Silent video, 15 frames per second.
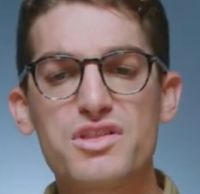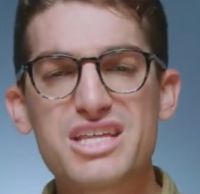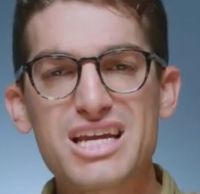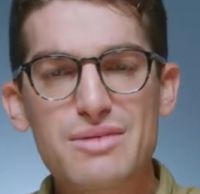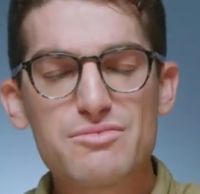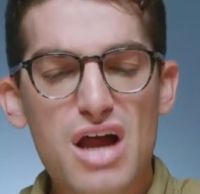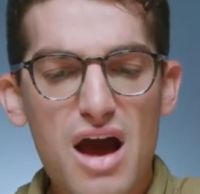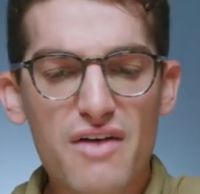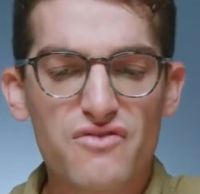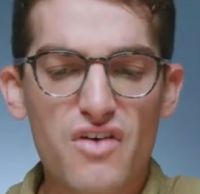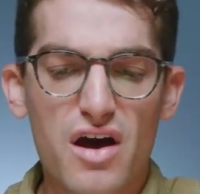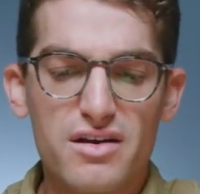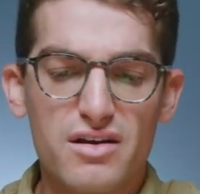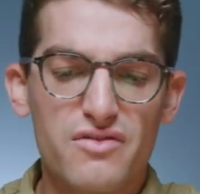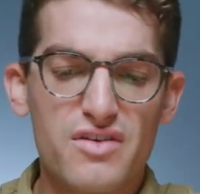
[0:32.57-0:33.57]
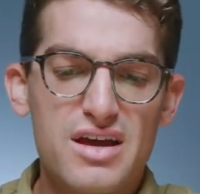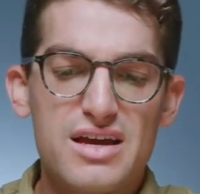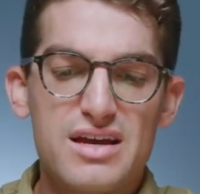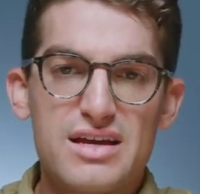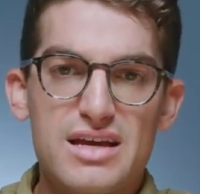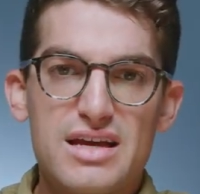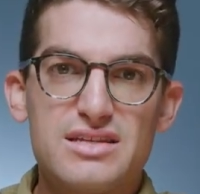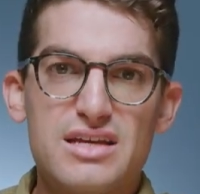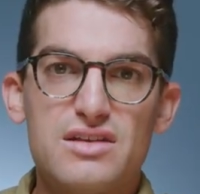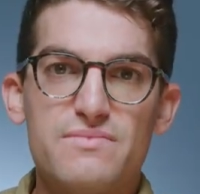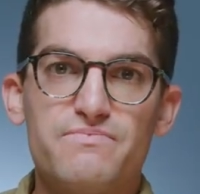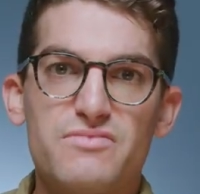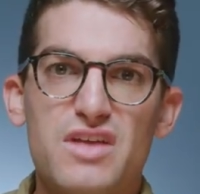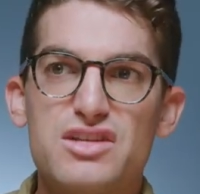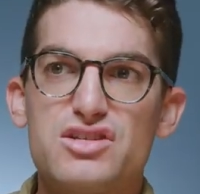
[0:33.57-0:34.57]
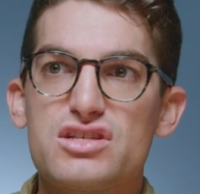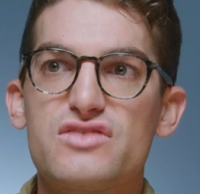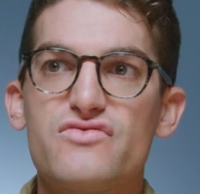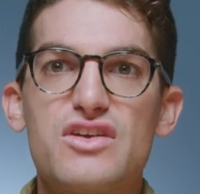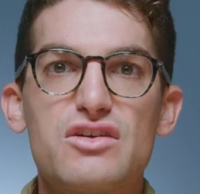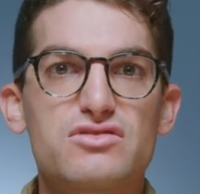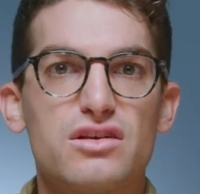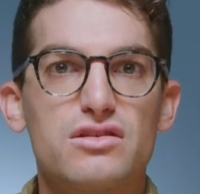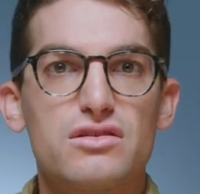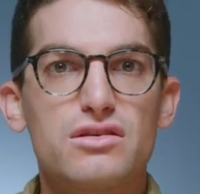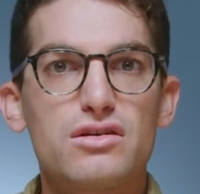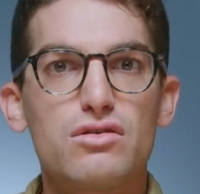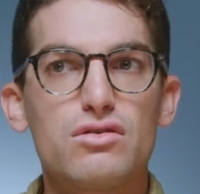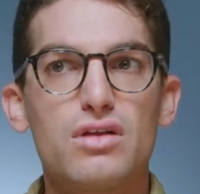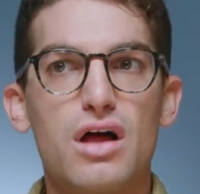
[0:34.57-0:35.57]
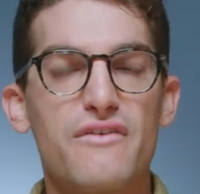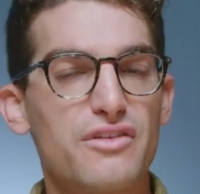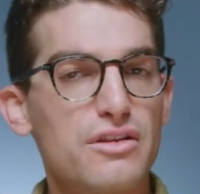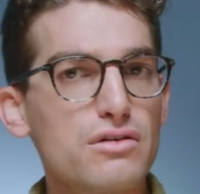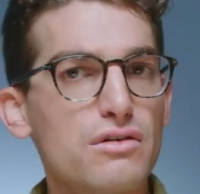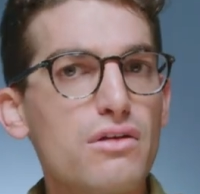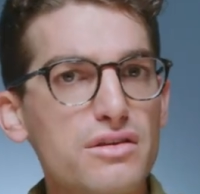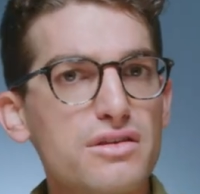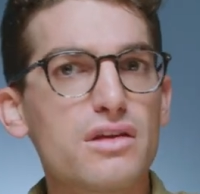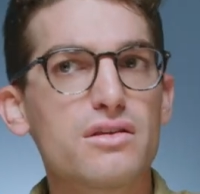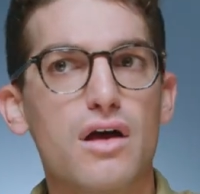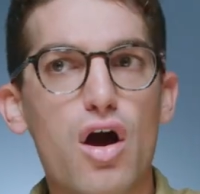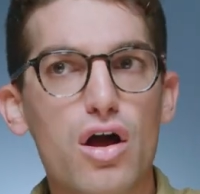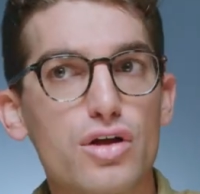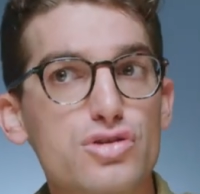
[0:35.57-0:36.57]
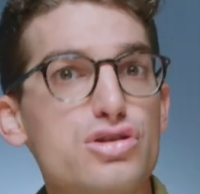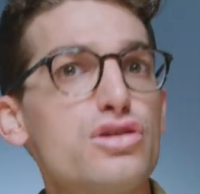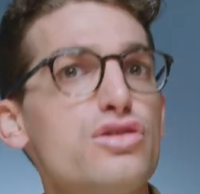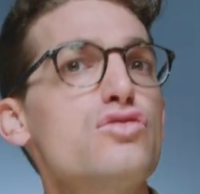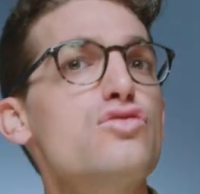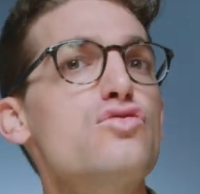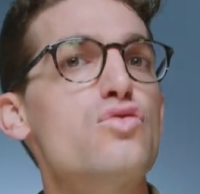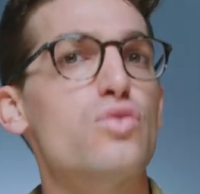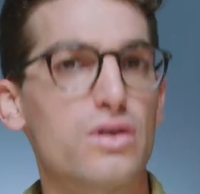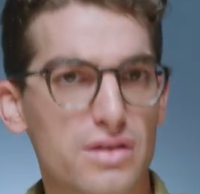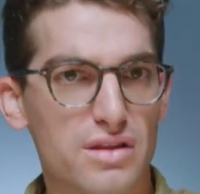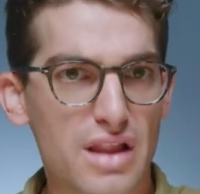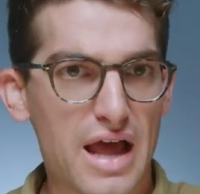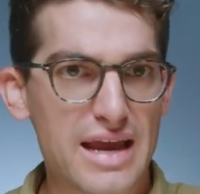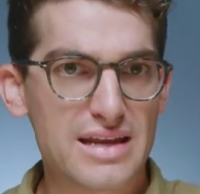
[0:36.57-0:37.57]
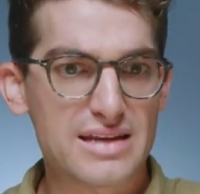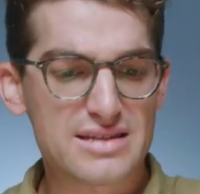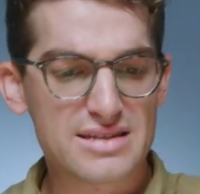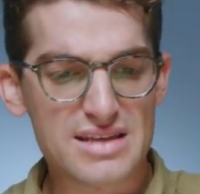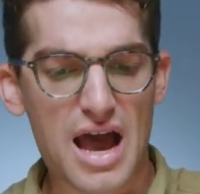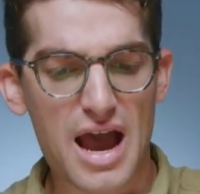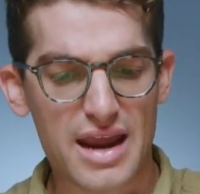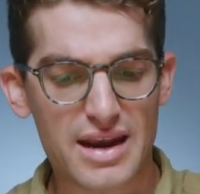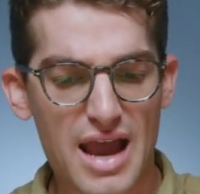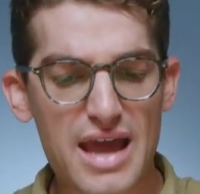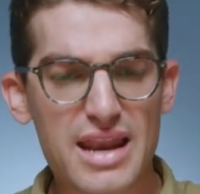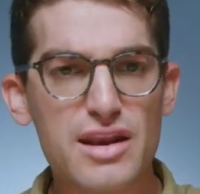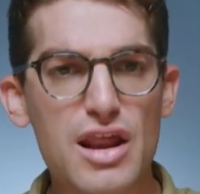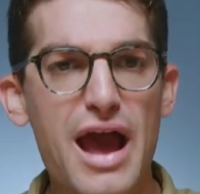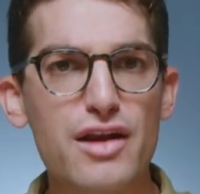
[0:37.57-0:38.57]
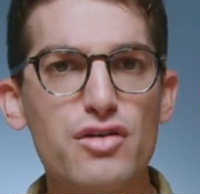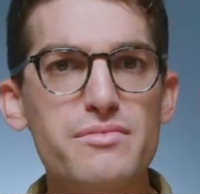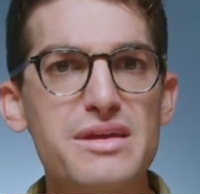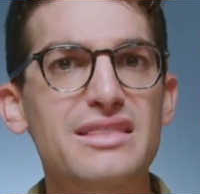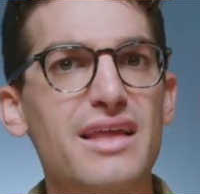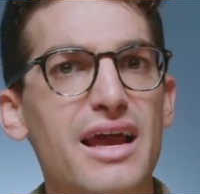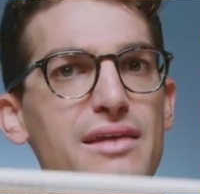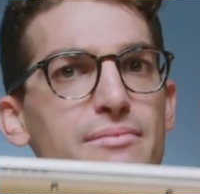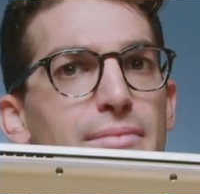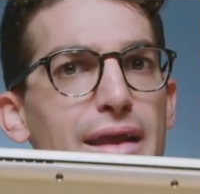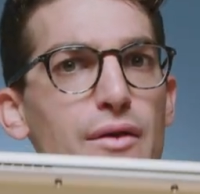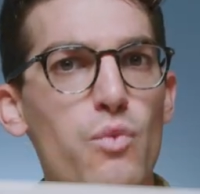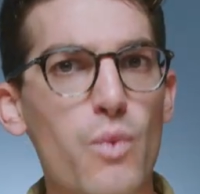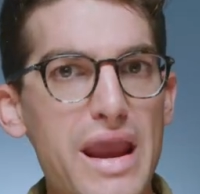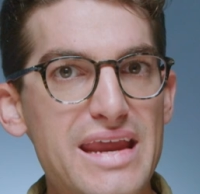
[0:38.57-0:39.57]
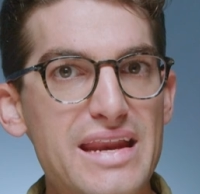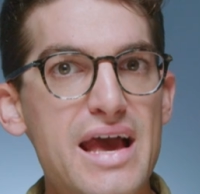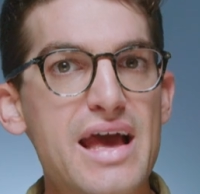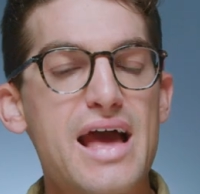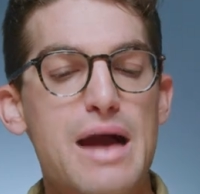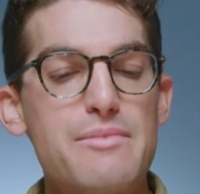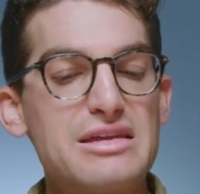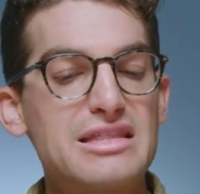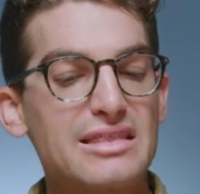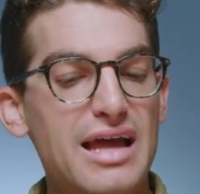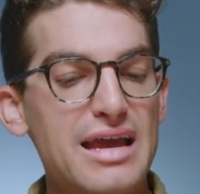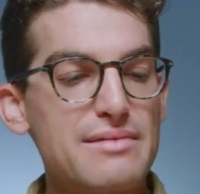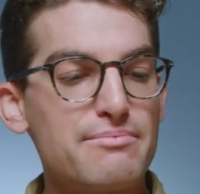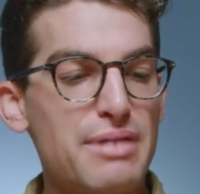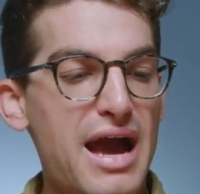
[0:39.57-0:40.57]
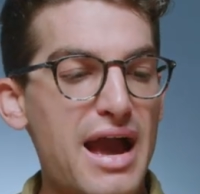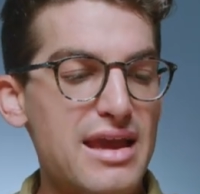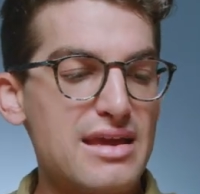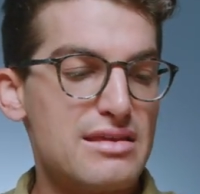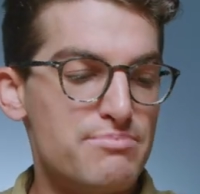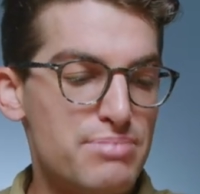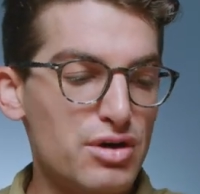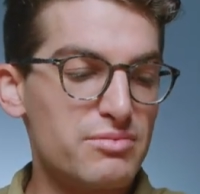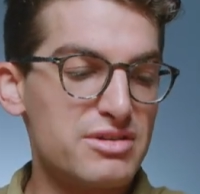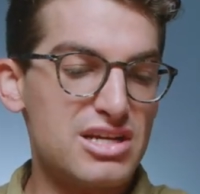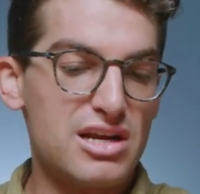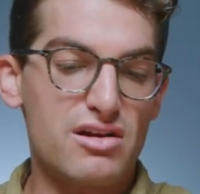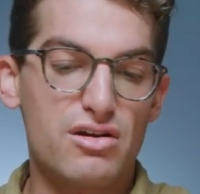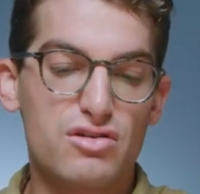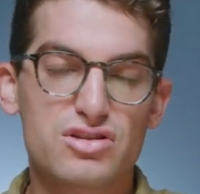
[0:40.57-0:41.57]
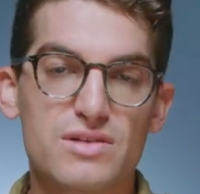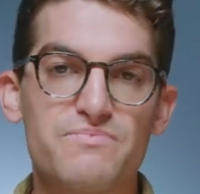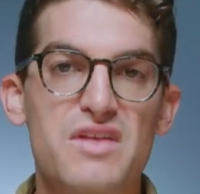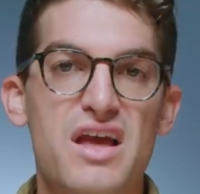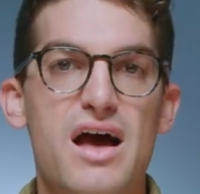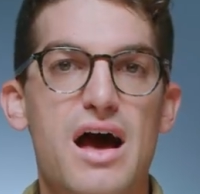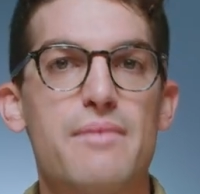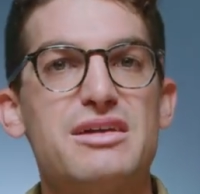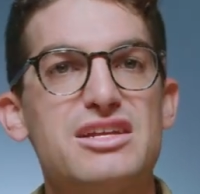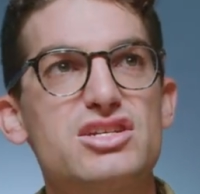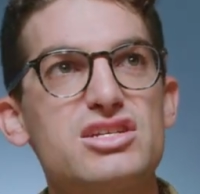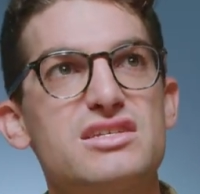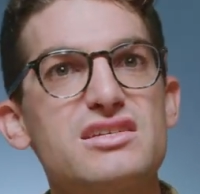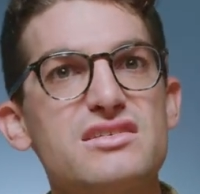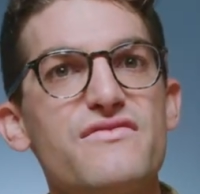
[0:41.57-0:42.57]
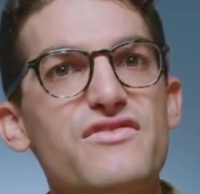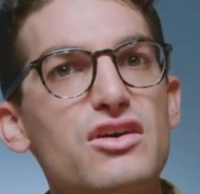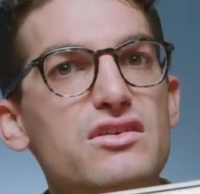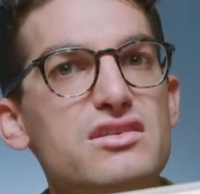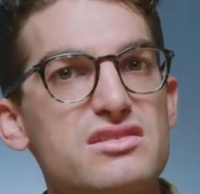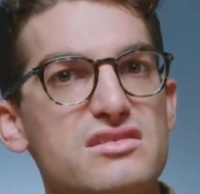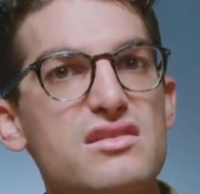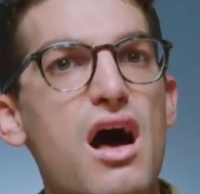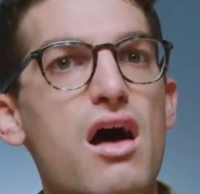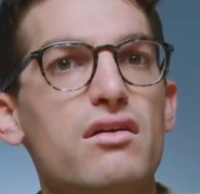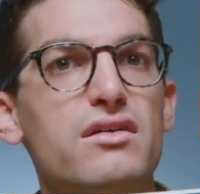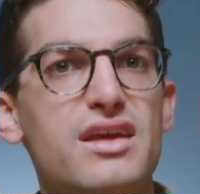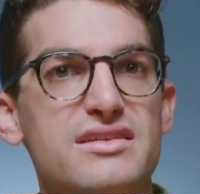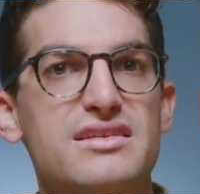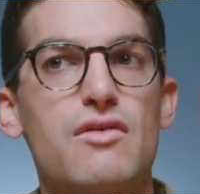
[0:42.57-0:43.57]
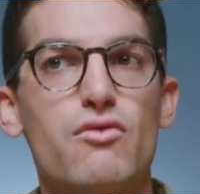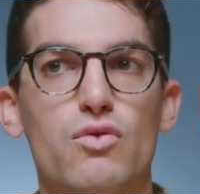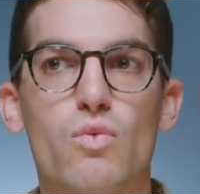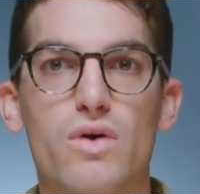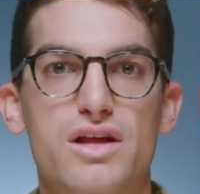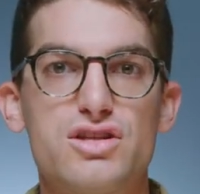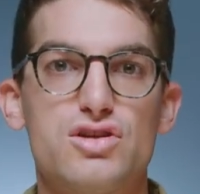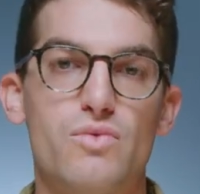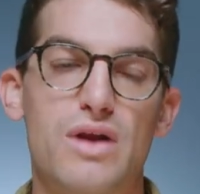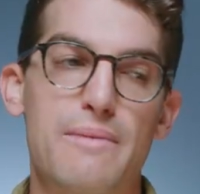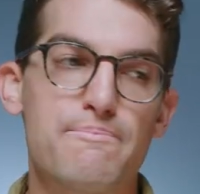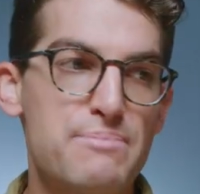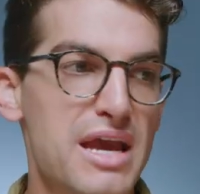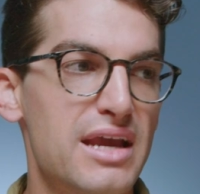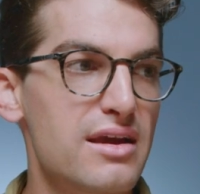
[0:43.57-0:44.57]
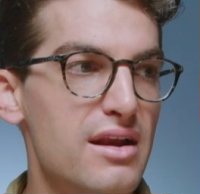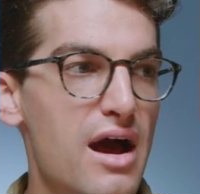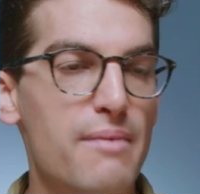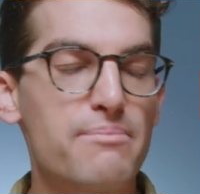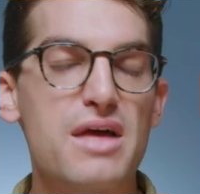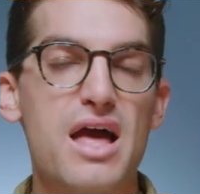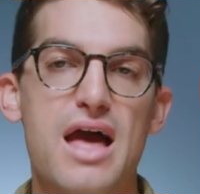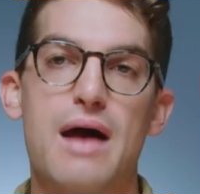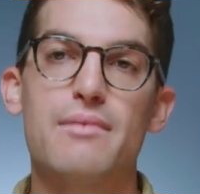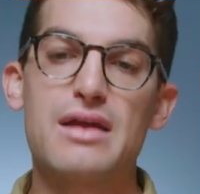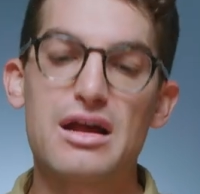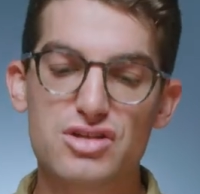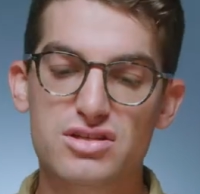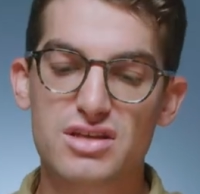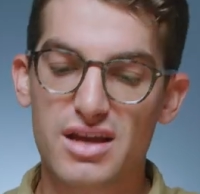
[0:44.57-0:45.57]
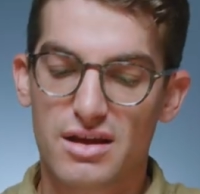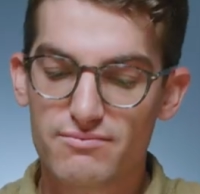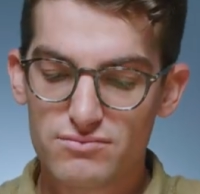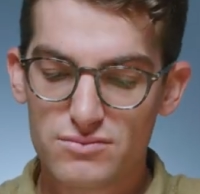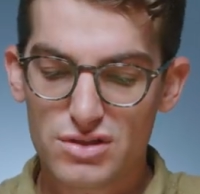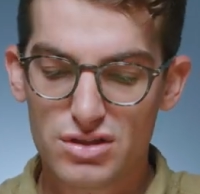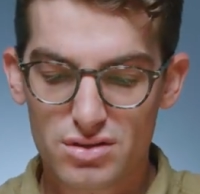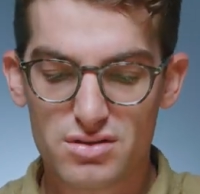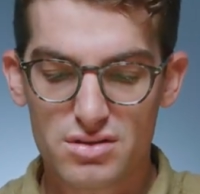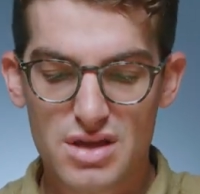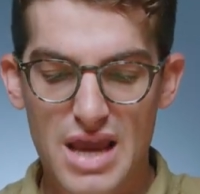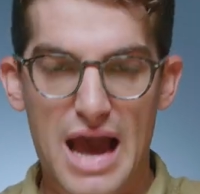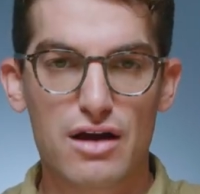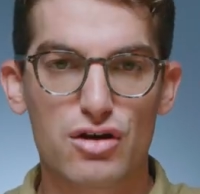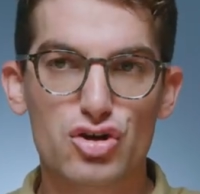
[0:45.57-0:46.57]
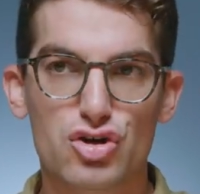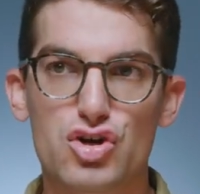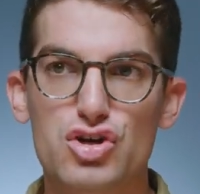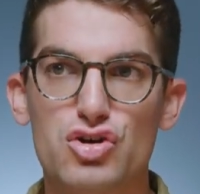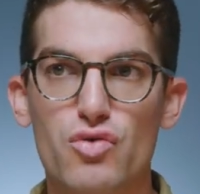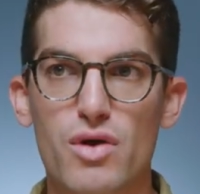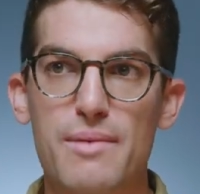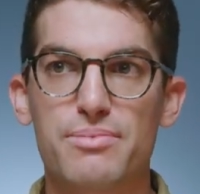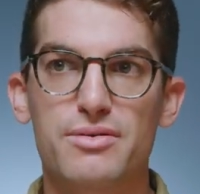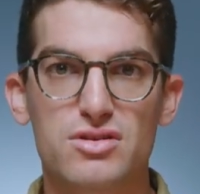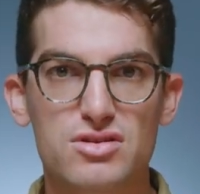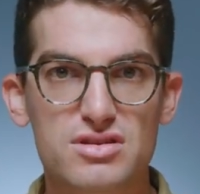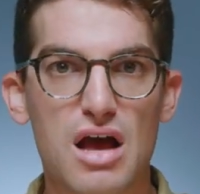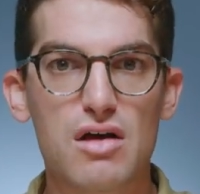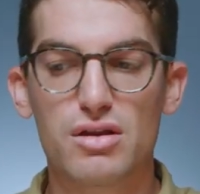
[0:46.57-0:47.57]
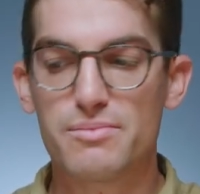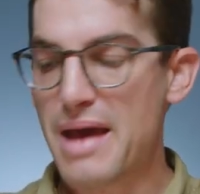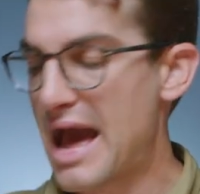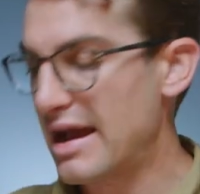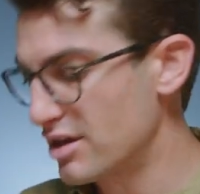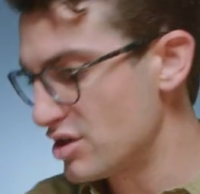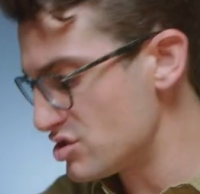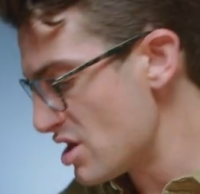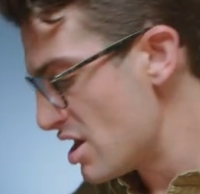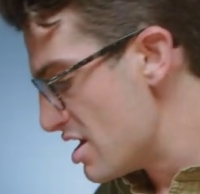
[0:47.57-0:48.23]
one thing I'm not fond of is it, it just feels a little, a little on the too light side. And I don't mean light by weight, I mean light by build materials. Um, it just doesn't feel as solid as I would want it to. When I pick it up, I'm not just like, yeah, good grip, solid package.